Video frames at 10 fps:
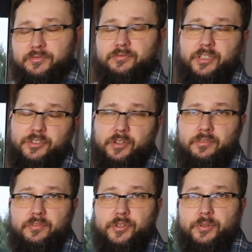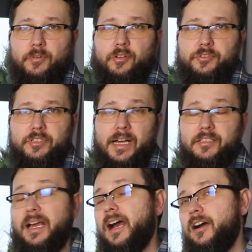video for you on
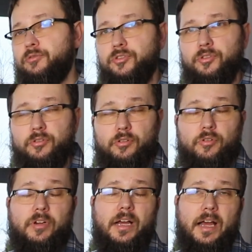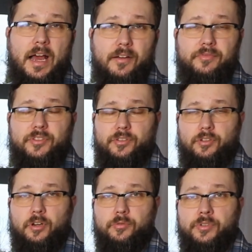that, how to look after
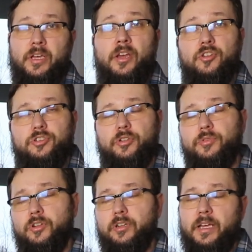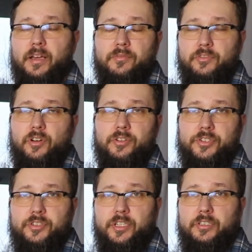those, so you're gonna have
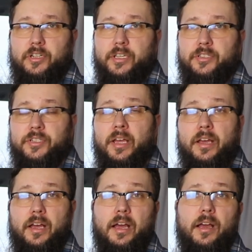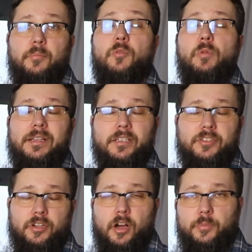nice seedlings when the
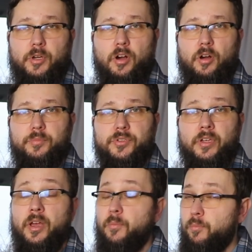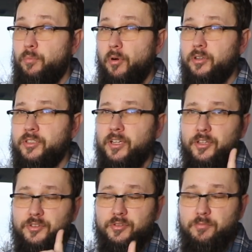time comes. But
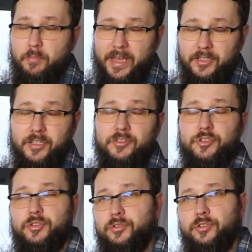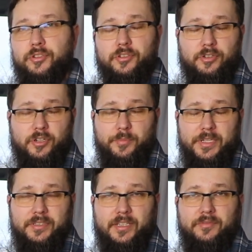making sure you're not gonna
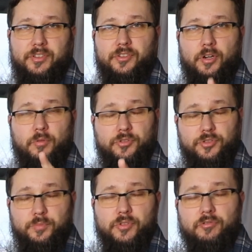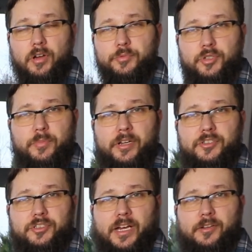miss that video, subscribe to
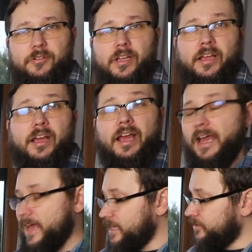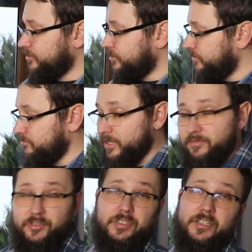my channel, and
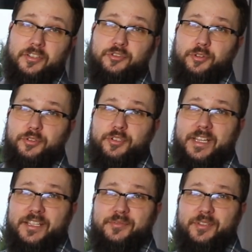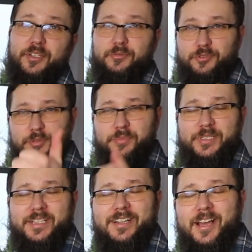if you did enjoy today's video, drop me
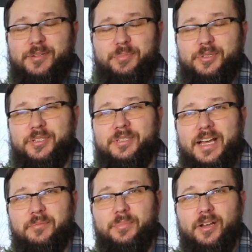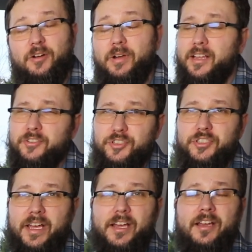that like button down below and
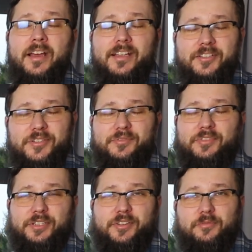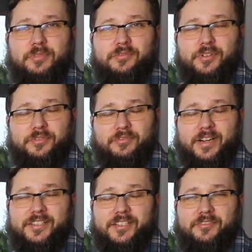share this video with your
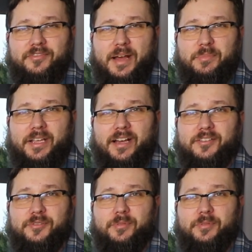friends and family as